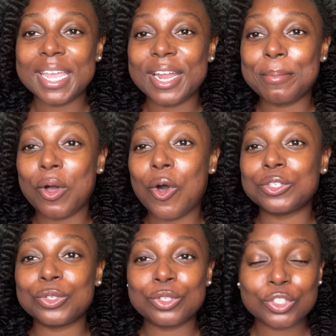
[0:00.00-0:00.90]
hair but
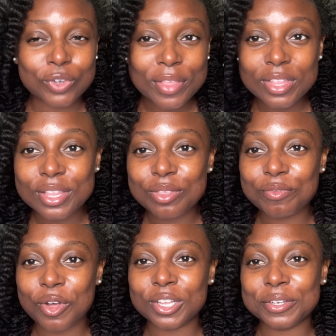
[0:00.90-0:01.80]
also strengthening the
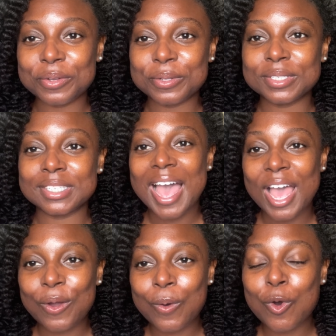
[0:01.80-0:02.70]
follicles
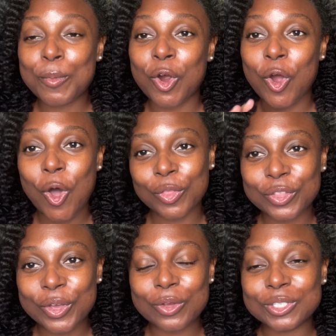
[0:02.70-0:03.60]
at home or on the go.